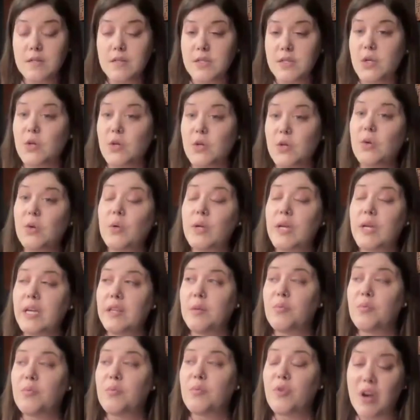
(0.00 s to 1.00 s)
so in
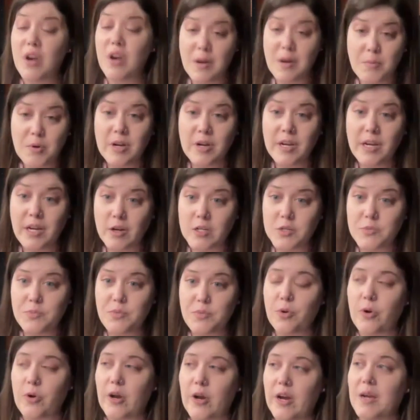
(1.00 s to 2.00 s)
the primary years
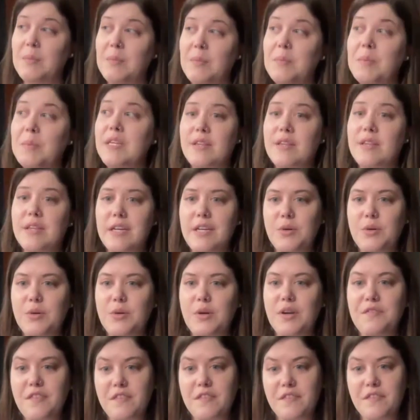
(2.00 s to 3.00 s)
program they do
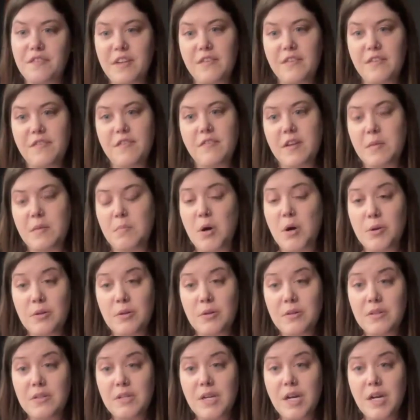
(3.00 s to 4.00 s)
a 50-50
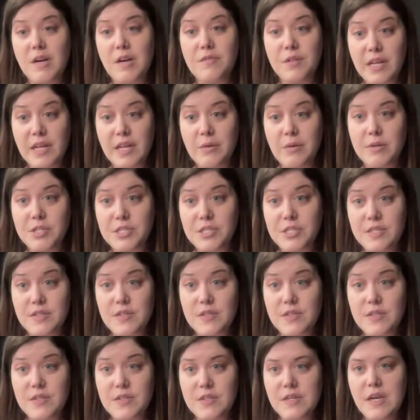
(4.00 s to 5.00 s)
model of the
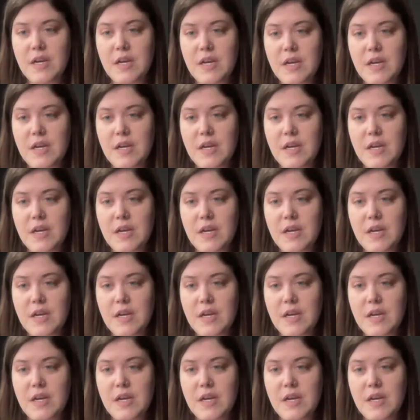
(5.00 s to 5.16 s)
languages